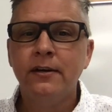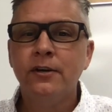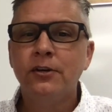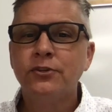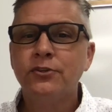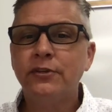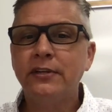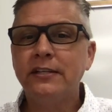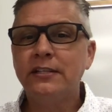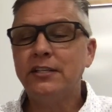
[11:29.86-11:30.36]

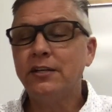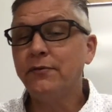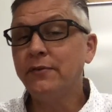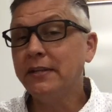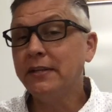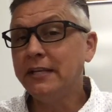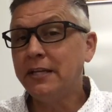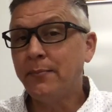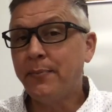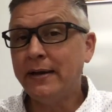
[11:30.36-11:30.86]
So you can see it
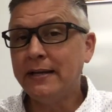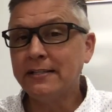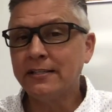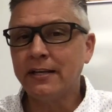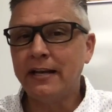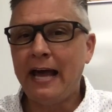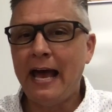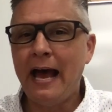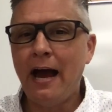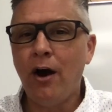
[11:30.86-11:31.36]
really depends
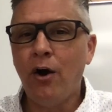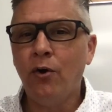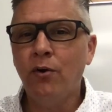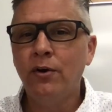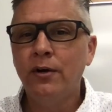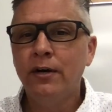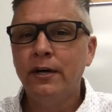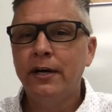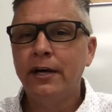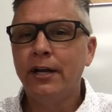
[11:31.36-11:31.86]
on
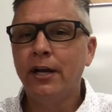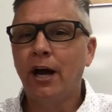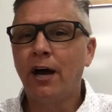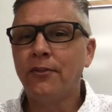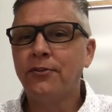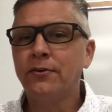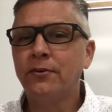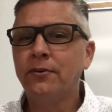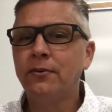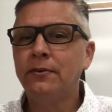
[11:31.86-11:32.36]
how an
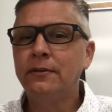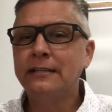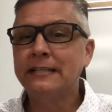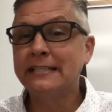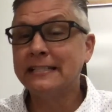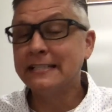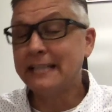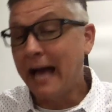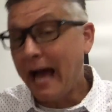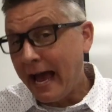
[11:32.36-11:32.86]
author
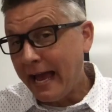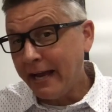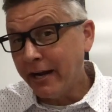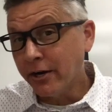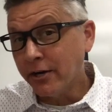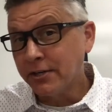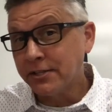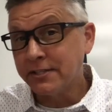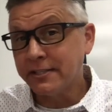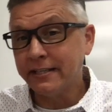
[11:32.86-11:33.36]

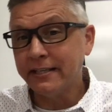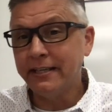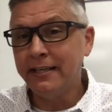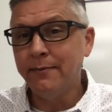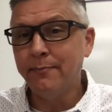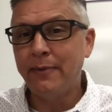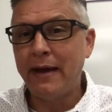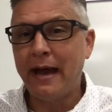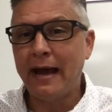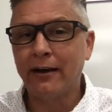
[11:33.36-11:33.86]
desires to
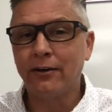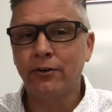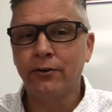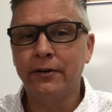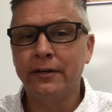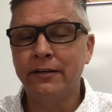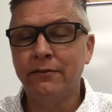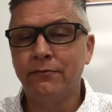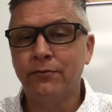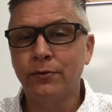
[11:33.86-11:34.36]
impact or
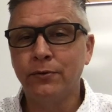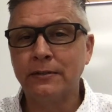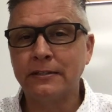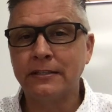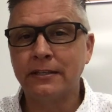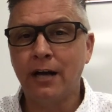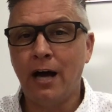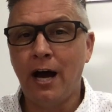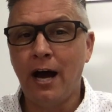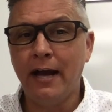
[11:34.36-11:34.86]
influence
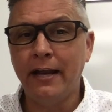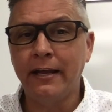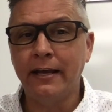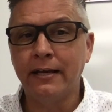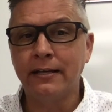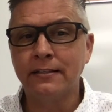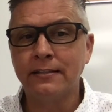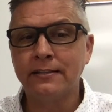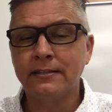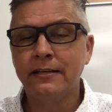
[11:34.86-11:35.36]
an
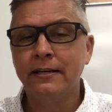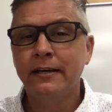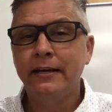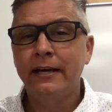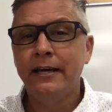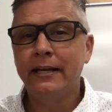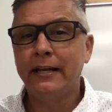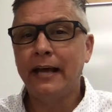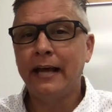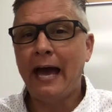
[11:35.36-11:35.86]
audience
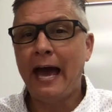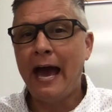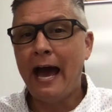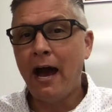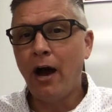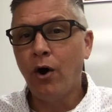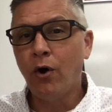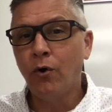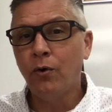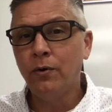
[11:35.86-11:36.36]
into
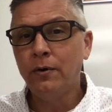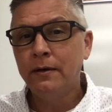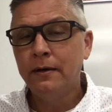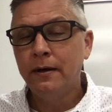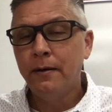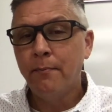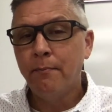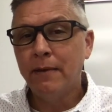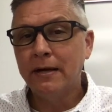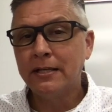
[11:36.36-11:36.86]
how
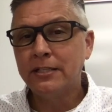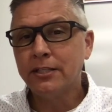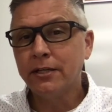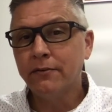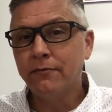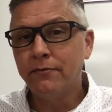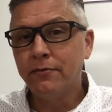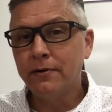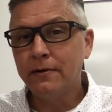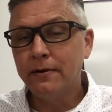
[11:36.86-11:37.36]
much
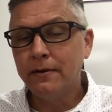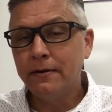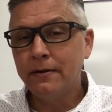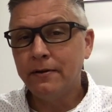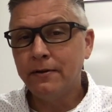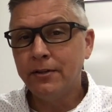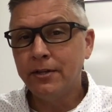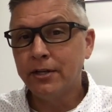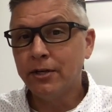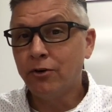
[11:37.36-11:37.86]
of
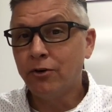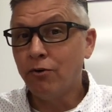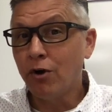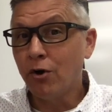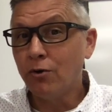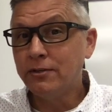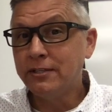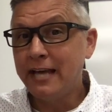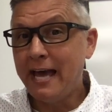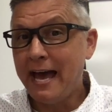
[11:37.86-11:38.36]
the
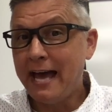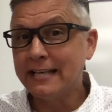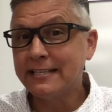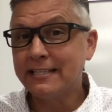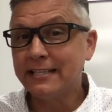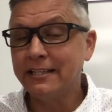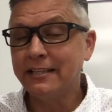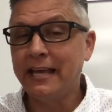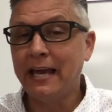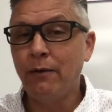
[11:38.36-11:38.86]

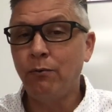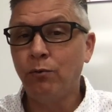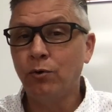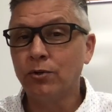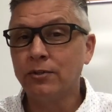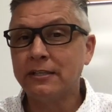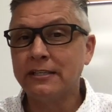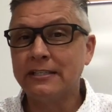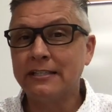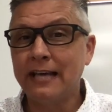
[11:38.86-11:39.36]
grotesque they will
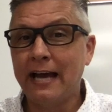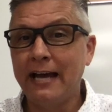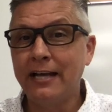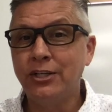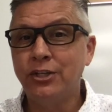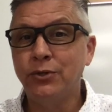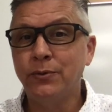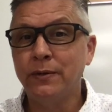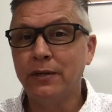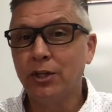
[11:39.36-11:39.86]

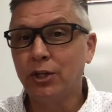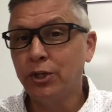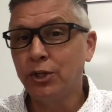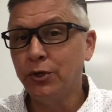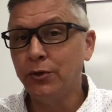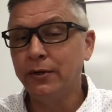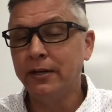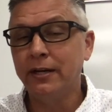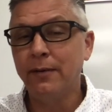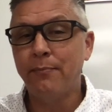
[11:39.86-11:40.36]
decide to
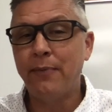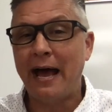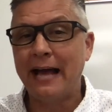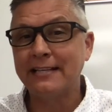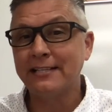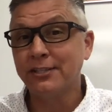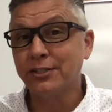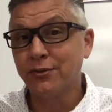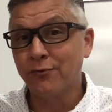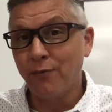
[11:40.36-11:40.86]
include in a
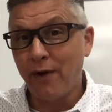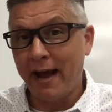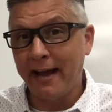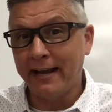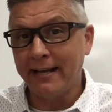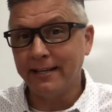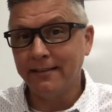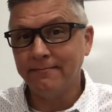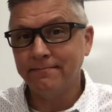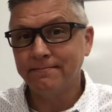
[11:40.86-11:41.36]
passage of writing.